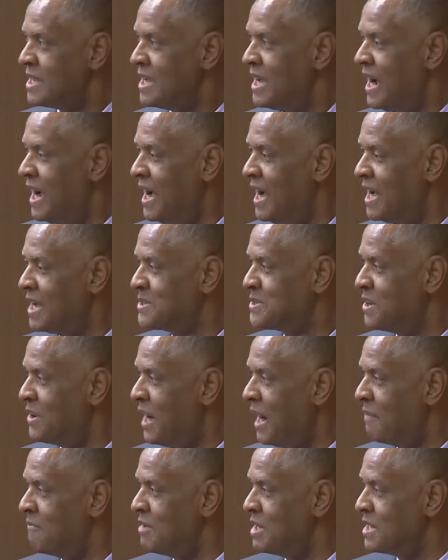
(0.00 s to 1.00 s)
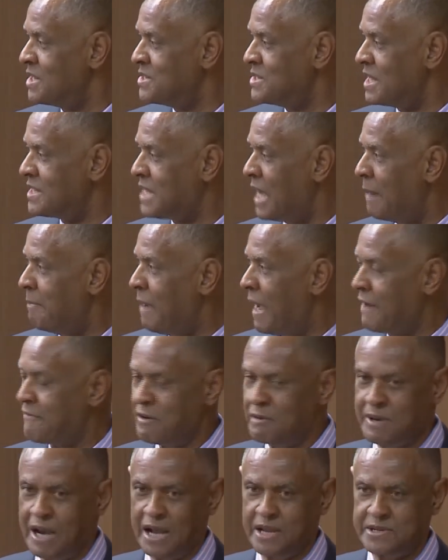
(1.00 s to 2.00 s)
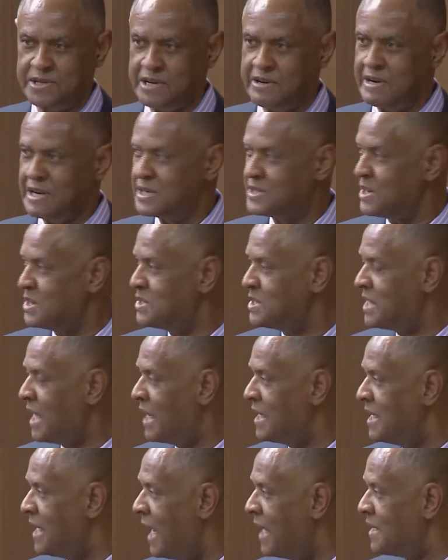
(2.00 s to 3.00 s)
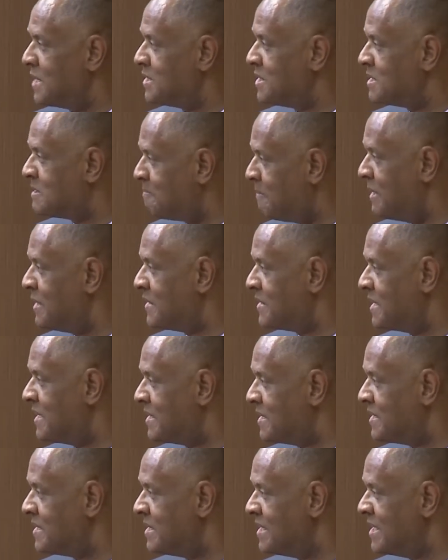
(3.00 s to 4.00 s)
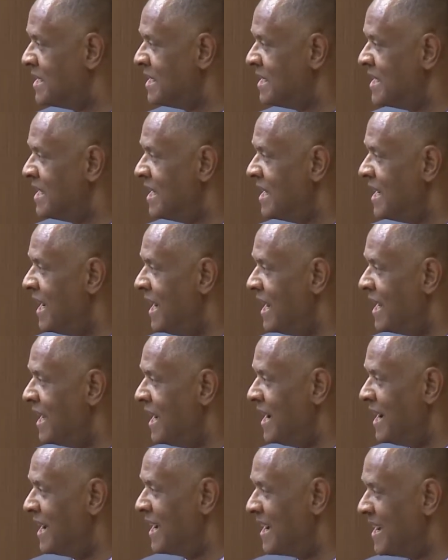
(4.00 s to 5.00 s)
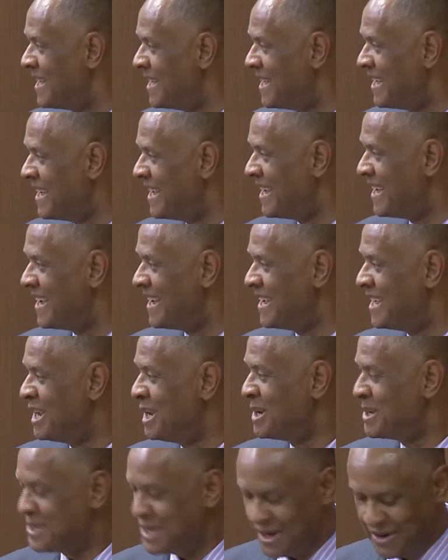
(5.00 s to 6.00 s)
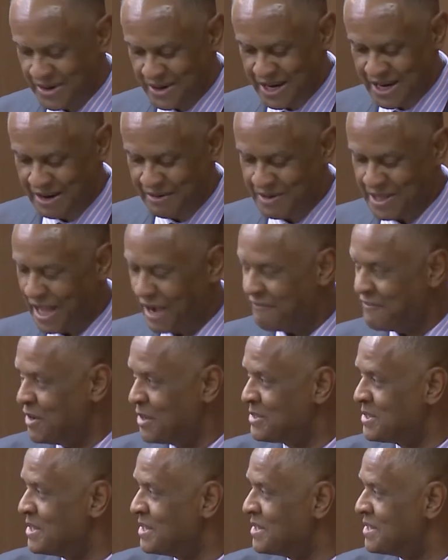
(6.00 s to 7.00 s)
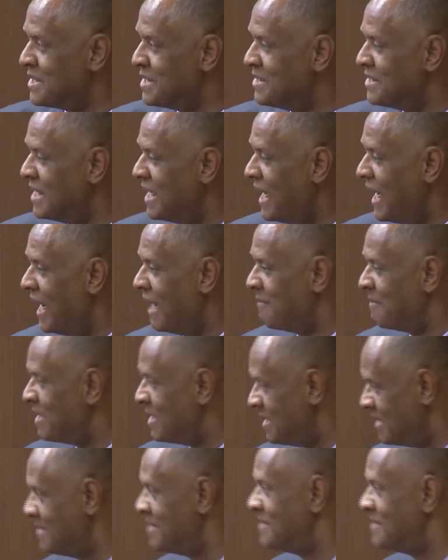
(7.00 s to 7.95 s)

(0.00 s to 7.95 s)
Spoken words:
I really just got back from Nigeria, so she got a lot of the spirit in her. And so without further ado, Abi.